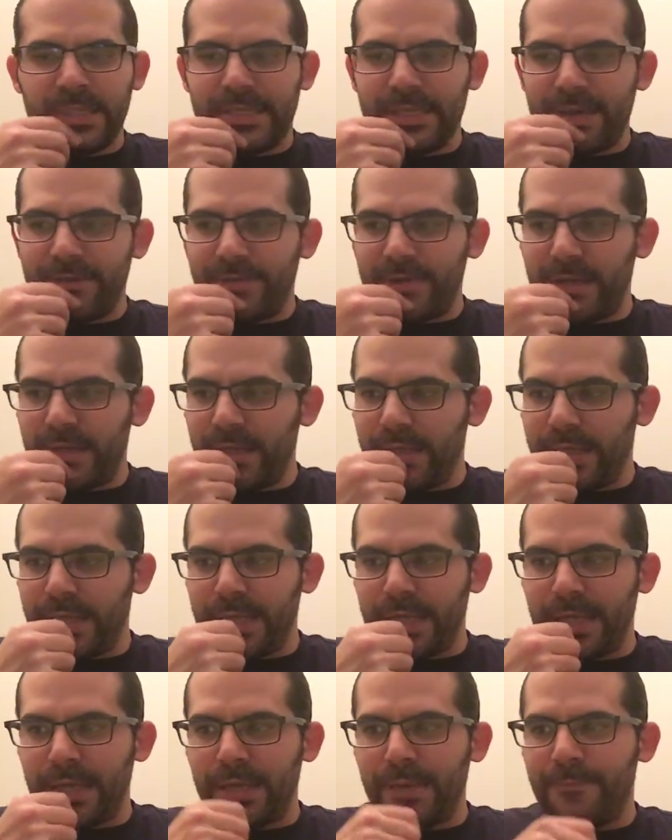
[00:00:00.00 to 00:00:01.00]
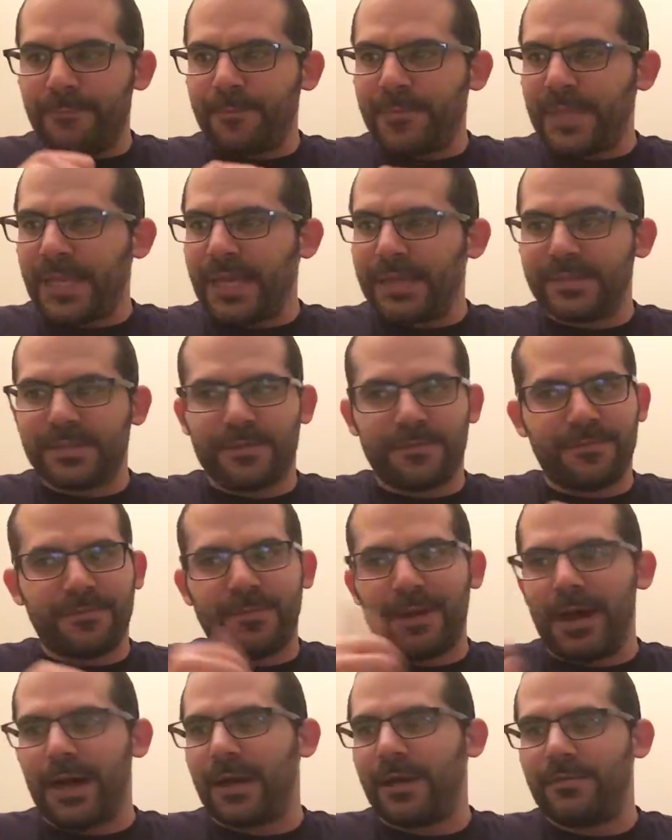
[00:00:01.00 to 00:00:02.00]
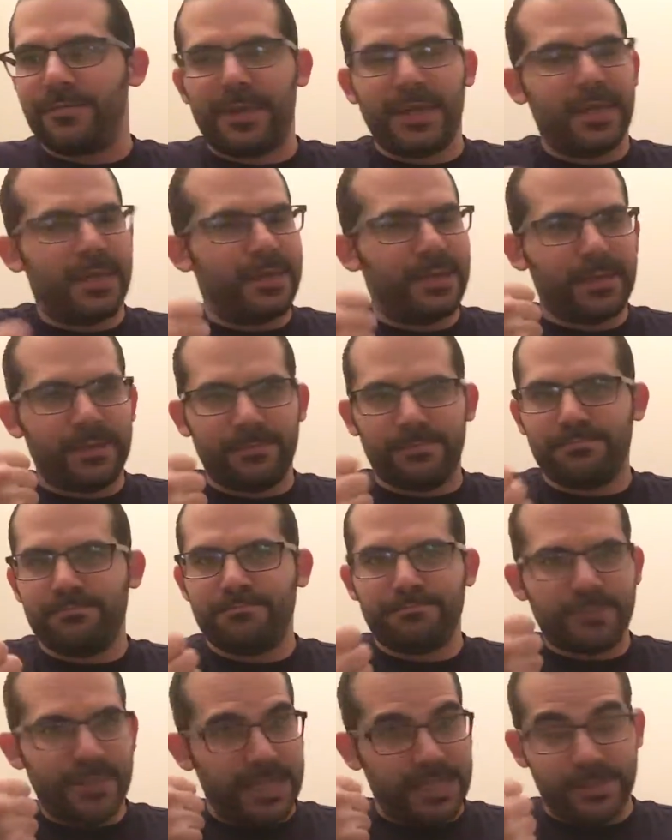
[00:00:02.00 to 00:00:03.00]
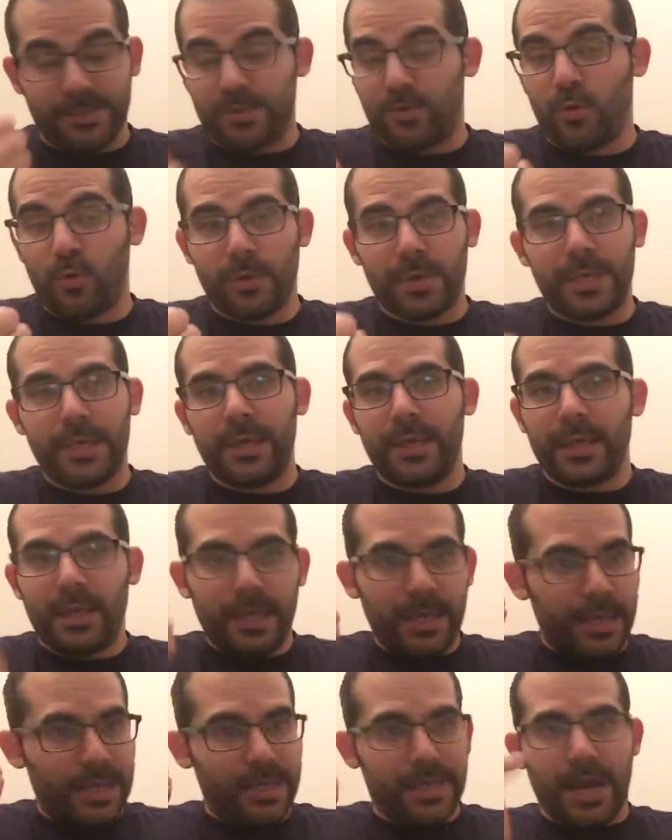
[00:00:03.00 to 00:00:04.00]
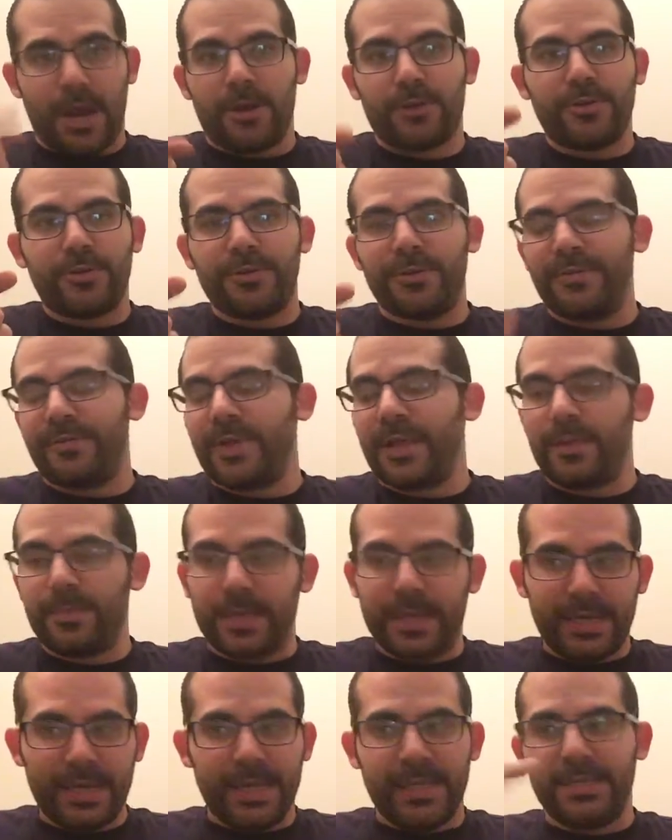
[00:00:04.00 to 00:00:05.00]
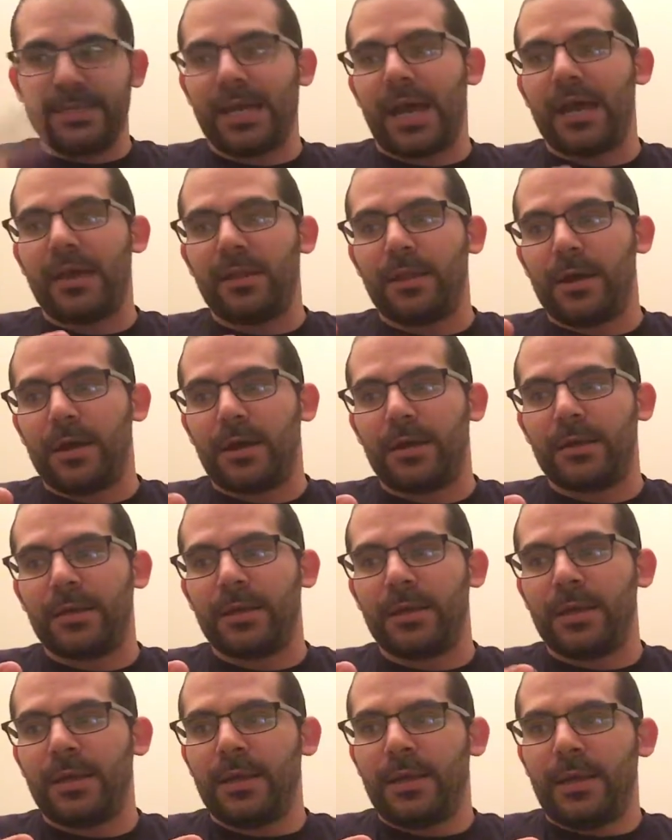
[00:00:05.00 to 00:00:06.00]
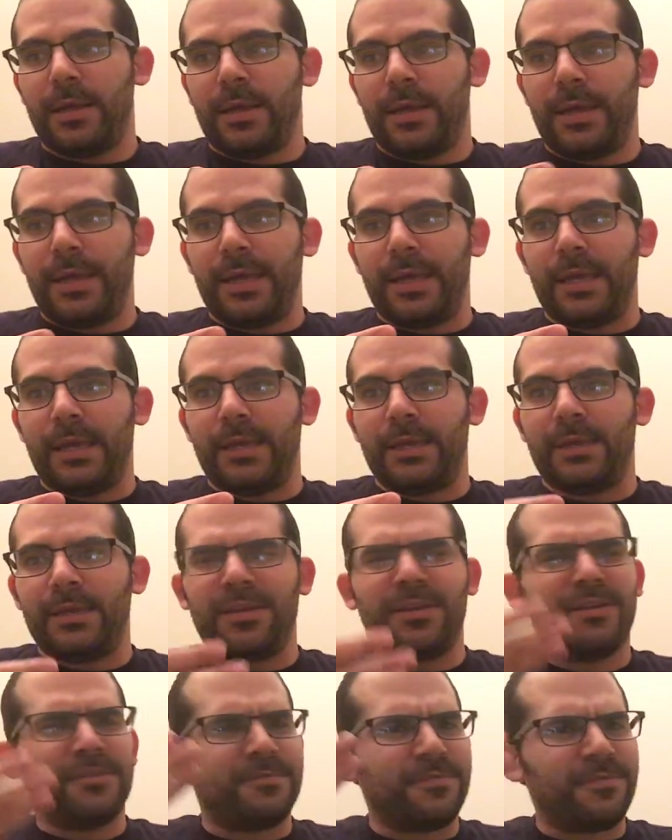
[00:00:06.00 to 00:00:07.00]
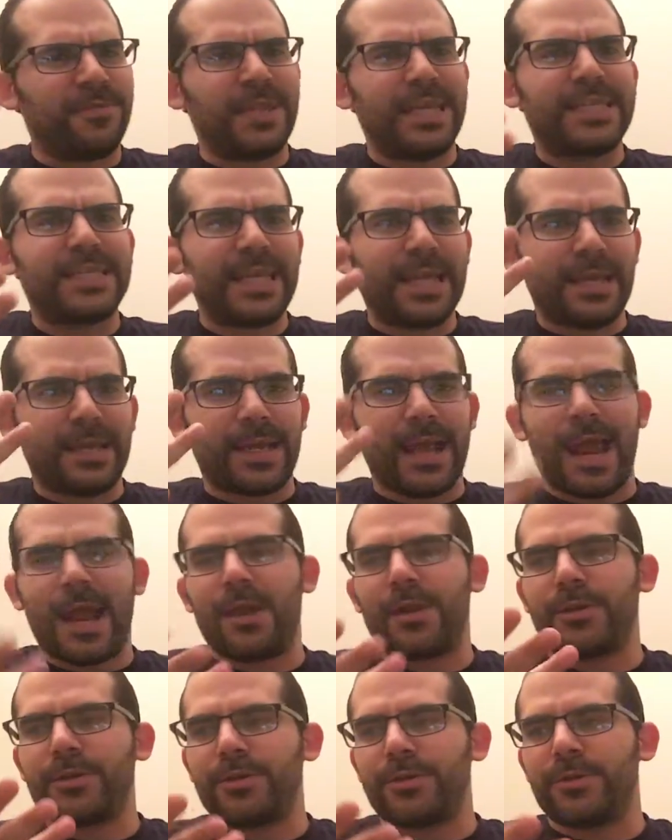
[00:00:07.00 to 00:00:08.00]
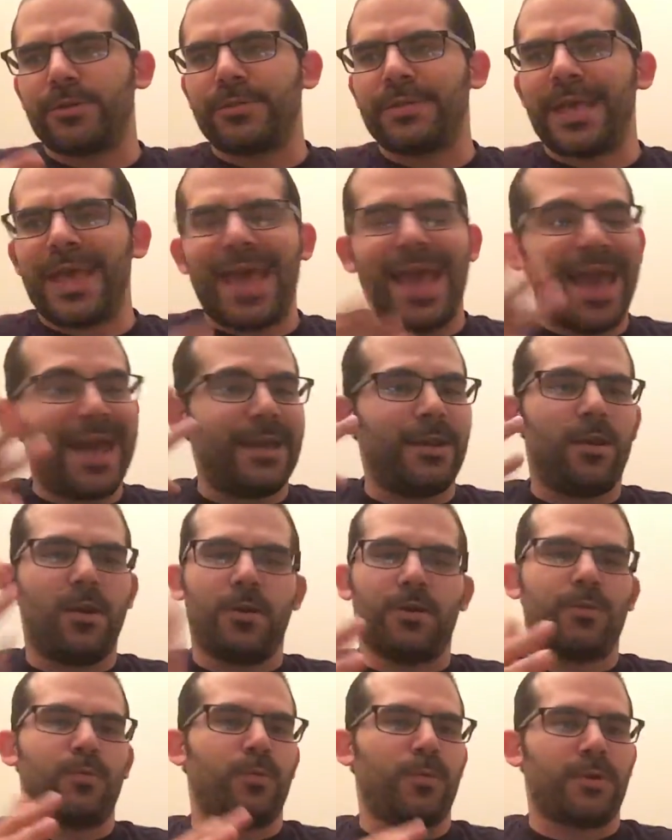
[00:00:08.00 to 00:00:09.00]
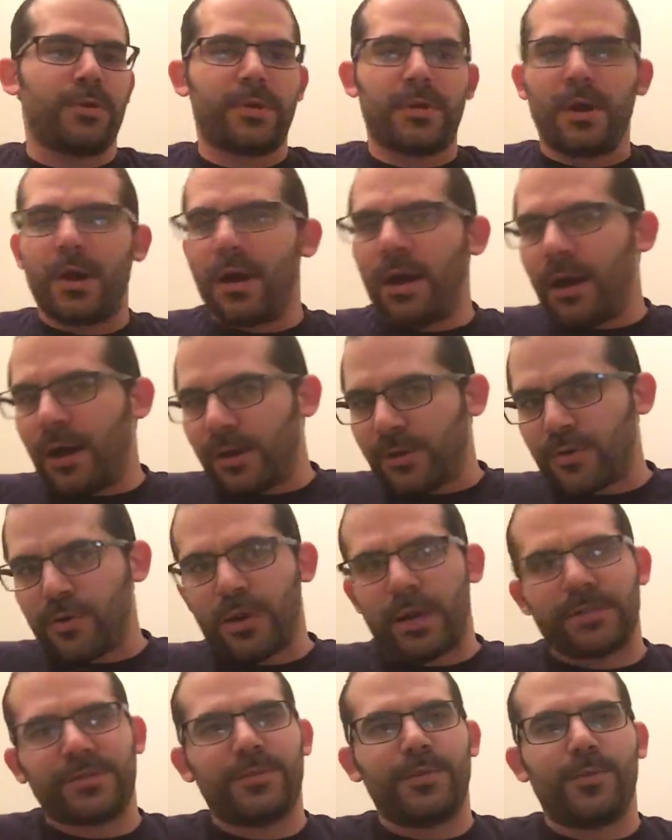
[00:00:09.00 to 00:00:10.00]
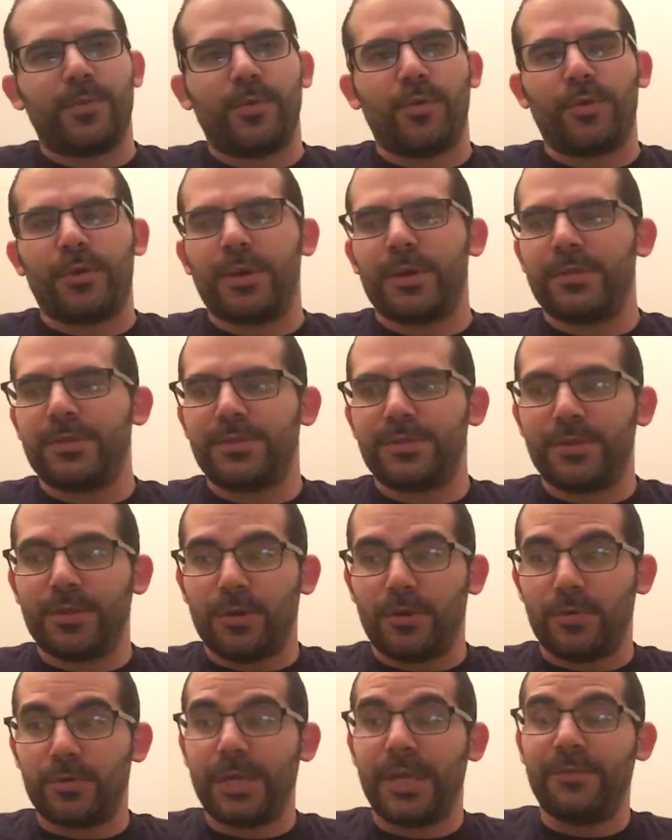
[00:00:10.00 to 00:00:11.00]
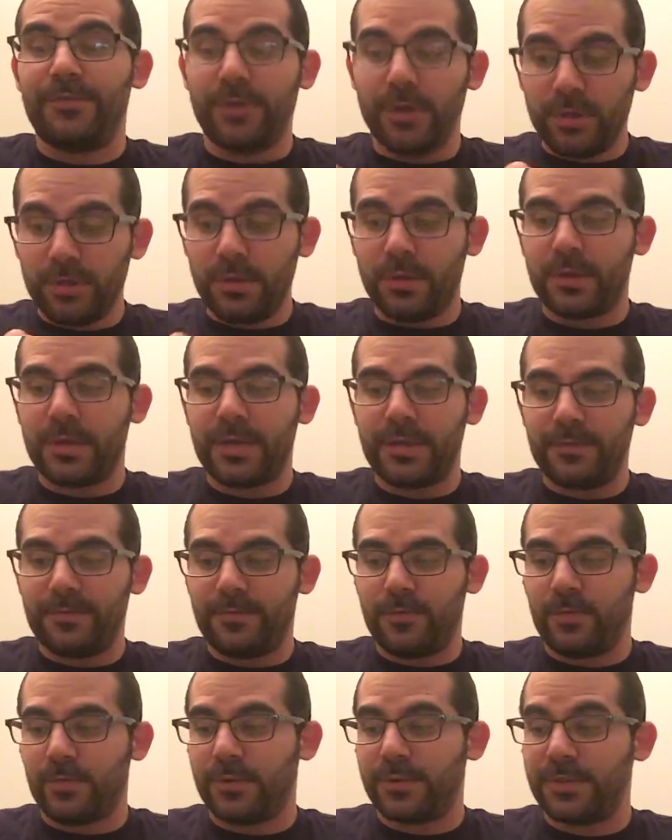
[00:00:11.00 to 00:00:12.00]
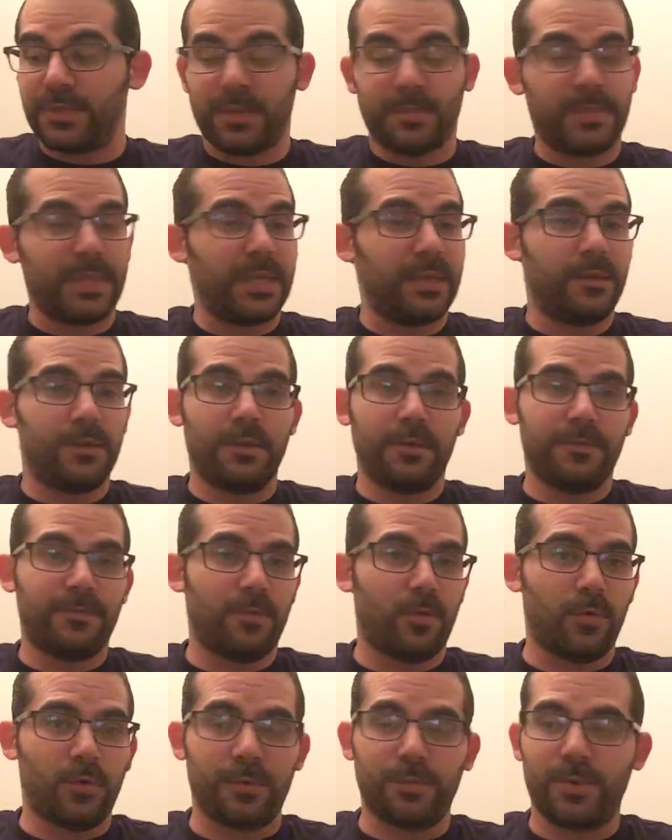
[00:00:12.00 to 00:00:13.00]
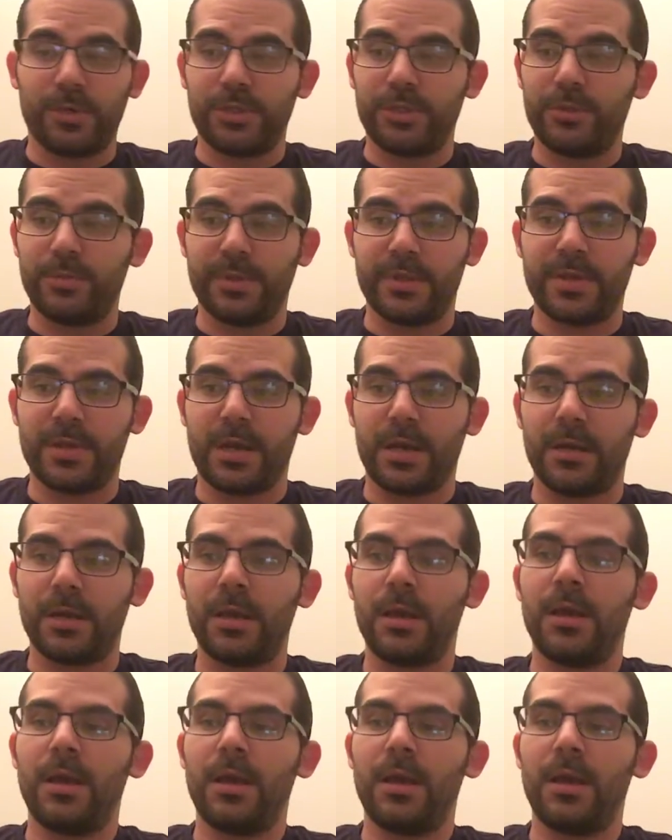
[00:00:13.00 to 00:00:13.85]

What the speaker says: Definitely gets a 5 in story, character development, in dialogue, in conflicting characters, and artwork across the board. So if you're looking for something good for Booktubeathon,